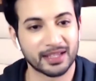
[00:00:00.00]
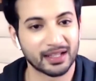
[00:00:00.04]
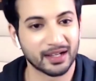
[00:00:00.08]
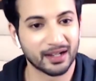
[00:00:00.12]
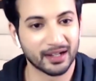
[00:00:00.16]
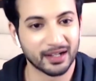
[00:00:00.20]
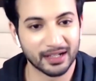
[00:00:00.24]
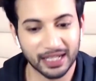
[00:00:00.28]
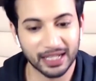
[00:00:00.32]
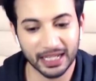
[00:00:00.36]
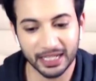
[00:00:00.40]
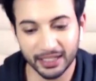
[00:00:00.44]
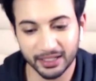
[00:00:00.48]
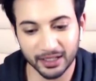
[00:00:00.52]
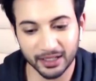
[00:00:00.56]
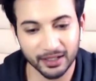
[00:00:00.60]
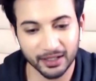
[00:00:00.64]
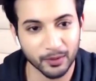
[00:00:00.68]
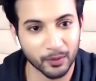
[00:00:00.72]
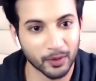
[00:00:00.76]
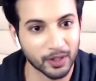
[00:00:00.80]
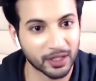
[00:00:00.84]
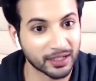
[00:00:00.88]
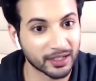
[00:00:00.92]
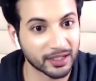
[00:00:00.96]

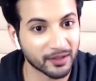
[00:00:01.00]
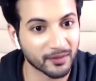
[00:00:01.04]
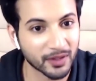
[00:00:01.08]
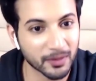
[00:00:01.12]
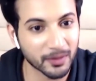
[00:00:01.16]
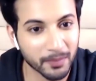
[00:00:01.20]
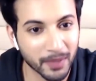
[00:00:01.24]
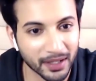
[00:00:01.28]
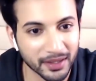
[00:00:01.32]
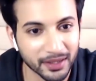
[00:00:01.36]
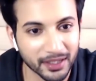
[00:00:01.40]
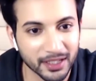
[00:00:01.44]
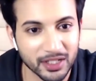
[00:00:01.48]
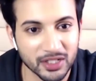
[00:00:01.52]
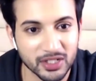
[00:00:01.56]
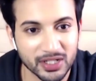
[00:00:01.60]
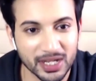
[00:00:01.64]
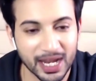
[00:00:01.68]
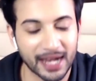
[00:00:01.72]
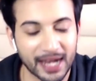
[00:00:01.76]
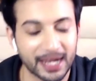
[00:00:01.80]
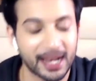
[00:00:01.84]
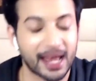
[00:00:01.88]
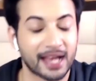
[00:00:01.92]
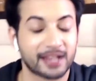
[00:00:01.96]
later what he did with
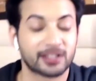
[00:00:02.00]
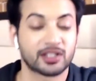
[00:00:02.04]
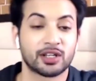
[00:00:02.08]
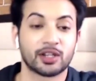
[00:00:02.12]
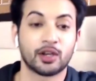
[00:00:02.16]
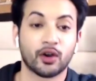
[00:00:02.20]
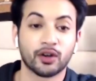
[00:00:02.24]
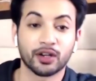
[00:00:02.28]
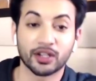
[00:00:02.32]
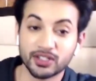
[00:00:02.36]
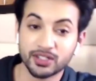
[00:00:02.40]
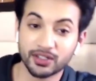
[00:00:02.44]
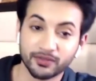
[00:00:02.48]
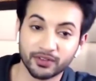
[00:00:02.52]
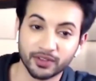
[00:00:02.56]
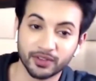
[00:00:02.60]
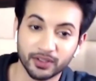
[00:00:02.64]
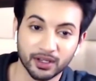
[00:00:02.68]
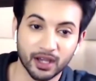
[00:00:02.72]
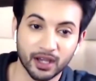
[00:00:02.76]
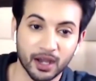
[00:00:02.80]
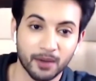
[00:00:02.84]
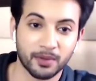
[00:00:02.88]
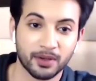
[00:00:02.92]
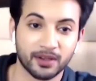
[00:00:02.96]
Bandish. I'd actually auditioned
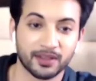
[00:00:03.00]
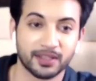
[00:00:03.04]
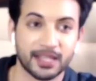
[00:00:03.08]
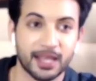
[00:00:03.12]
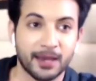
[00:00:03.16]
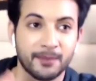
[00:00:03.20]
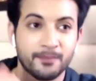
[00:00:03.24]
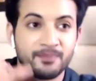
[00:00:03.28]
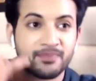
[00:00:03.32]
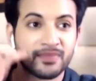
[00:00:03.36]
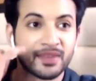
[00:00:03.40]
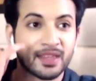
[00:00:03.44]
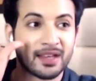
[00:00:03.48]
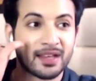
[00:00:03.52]
for a couple of them.